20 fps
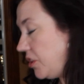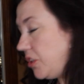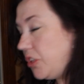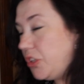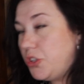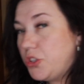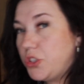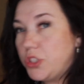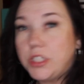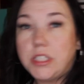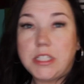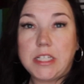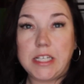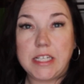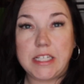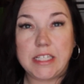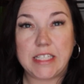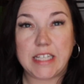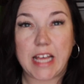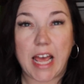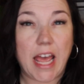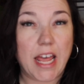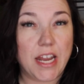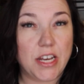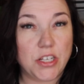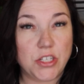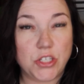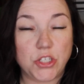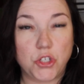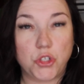Usually
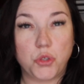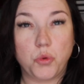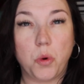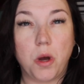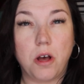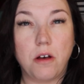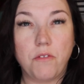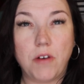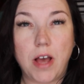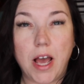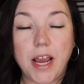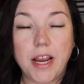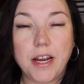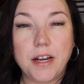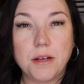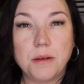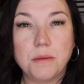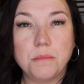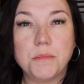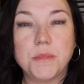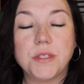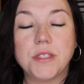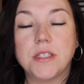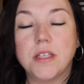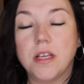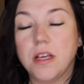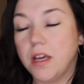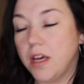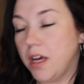10 to 12 items.